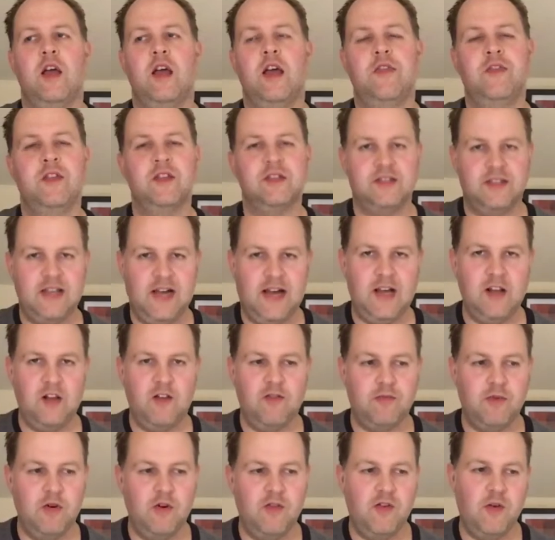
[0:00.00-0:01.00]
in the style
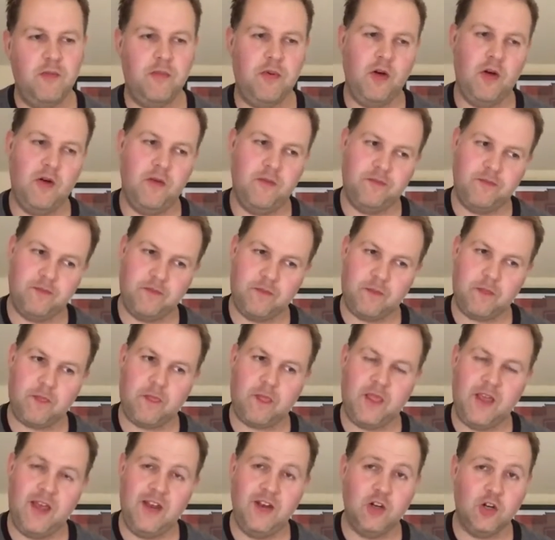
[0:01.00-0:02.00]
of movie, but
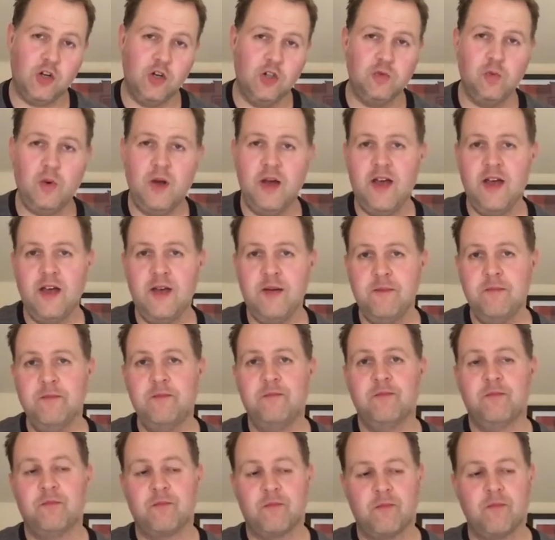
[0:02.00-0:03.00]
in a good way.
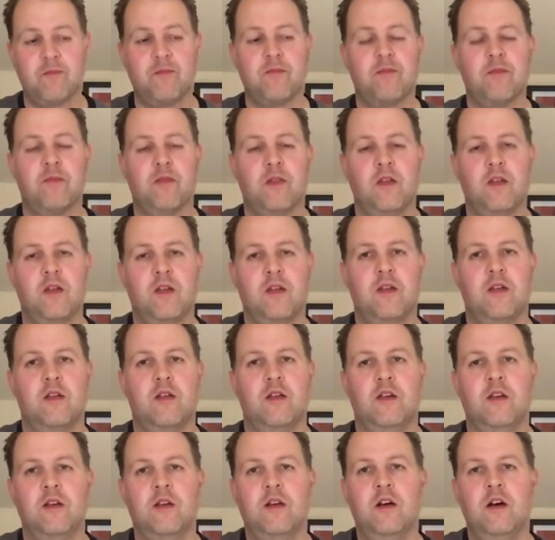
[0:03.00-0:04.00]

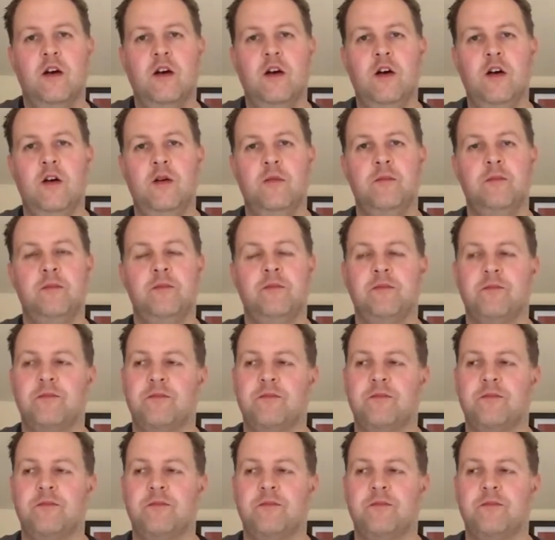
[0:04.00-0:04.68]
One